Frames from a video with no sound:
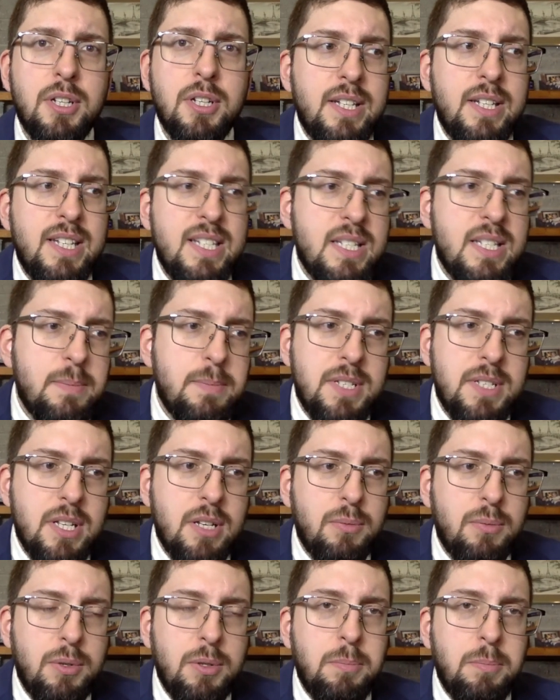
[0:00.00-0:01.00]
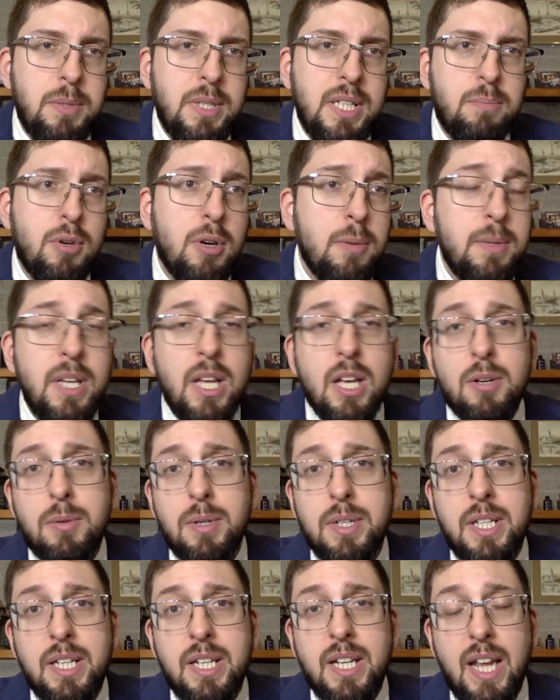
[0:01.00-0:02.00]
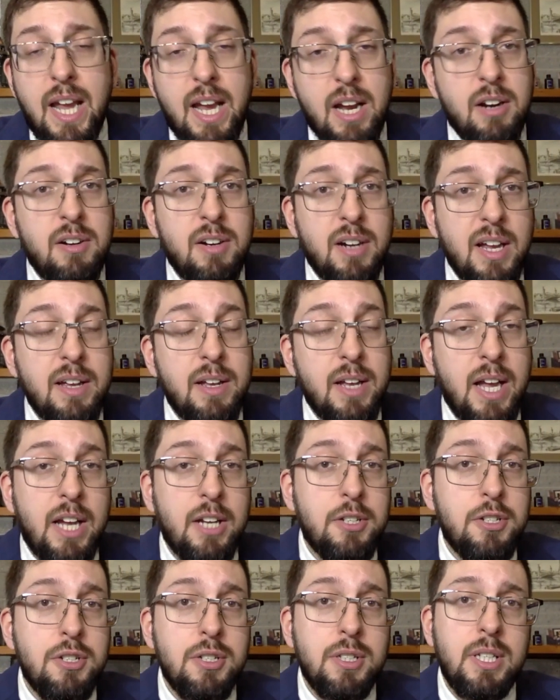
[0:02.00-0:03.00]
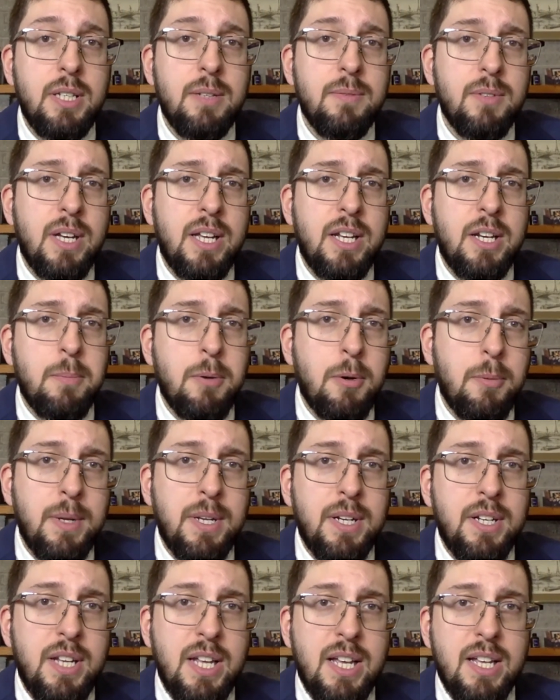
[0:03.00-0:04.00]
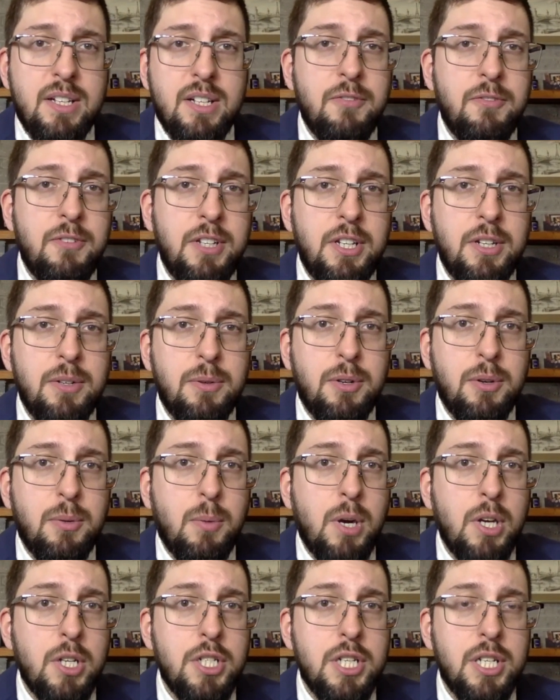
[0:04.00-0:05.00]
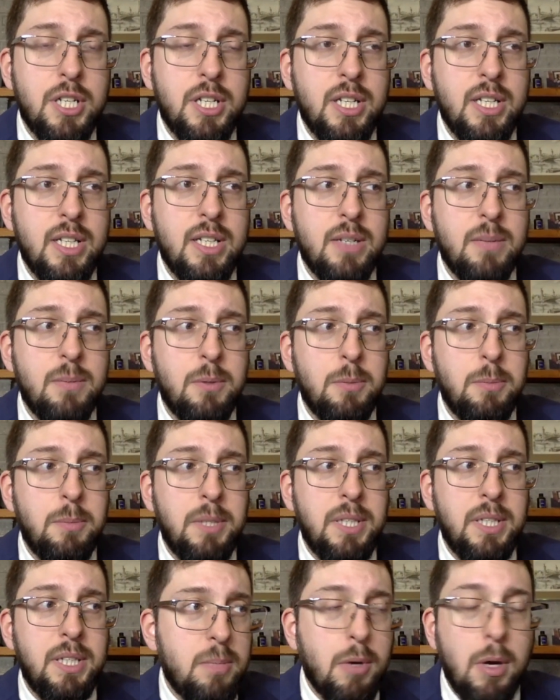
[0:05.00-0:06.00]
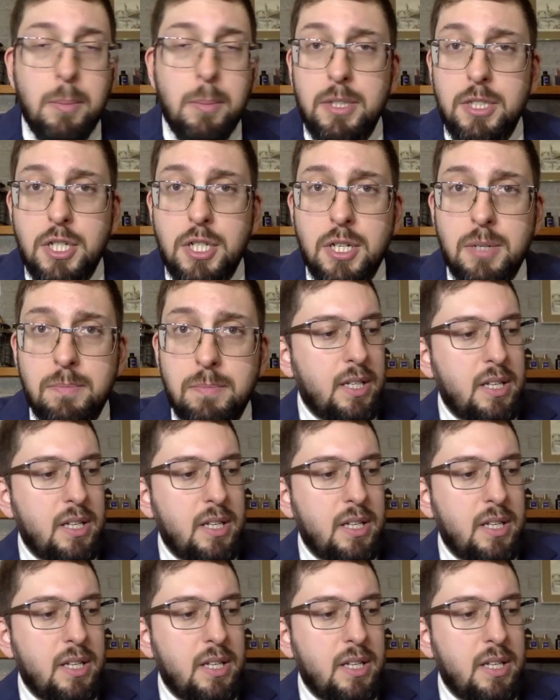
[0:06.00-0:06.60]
This episode will be probably already in air, actually, at the moment that the video you're watching will be published.